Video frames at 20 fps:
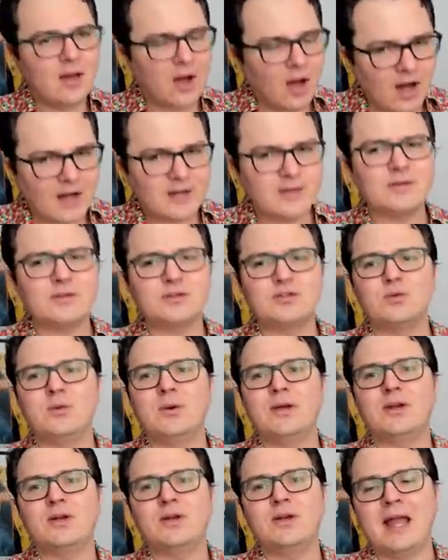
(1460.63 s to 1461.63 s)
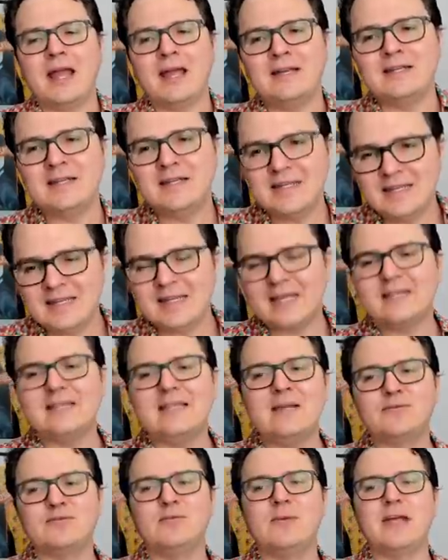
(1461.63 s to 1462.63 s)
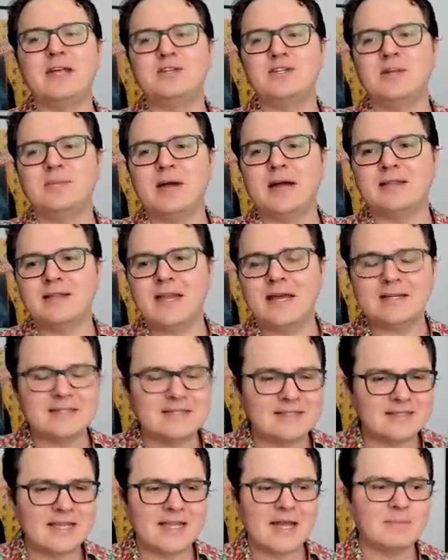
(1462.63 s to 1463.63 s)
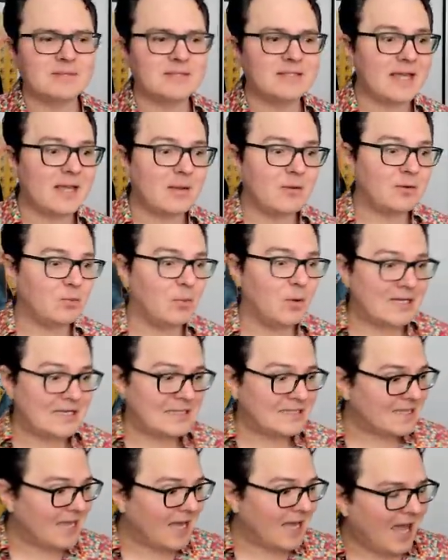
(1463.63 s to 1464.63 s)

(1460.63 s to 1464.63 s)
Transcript: onto their Twitter and get the information about that to stay up to date with what is